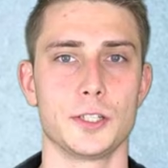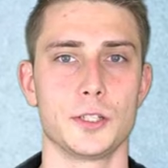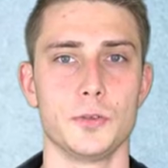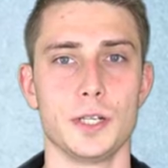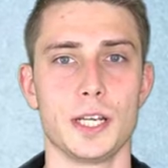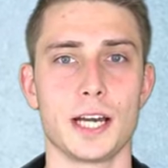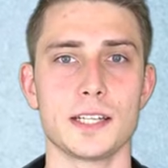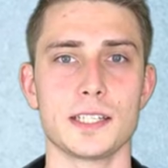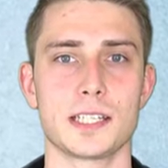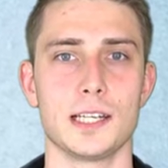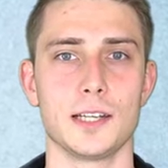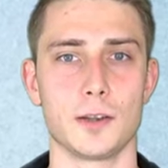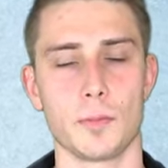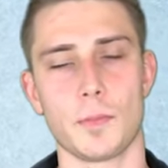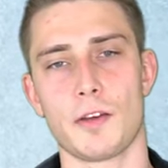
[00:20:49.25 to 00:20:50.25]
do a nice
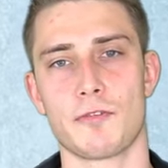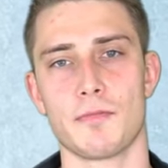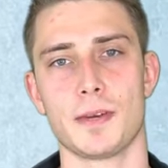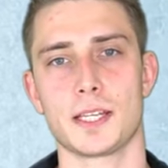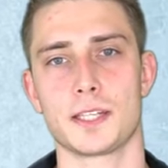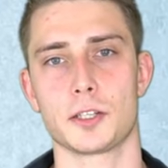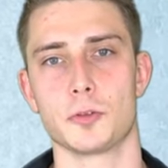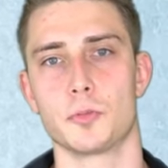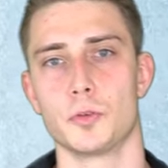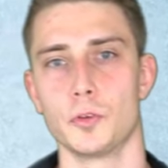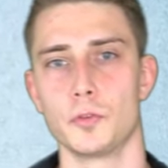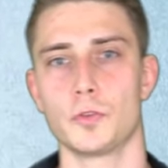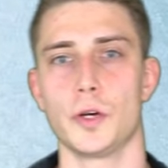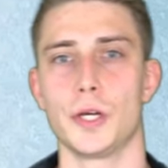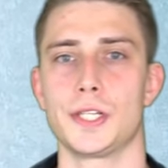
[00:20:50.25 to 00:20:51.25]
little mathematical
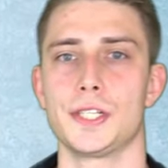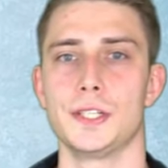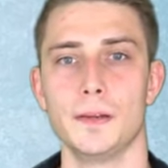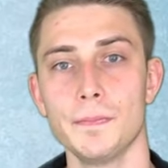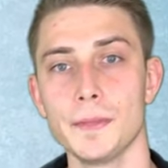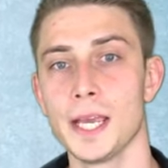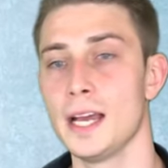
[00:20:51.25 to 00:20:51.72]
proof right here.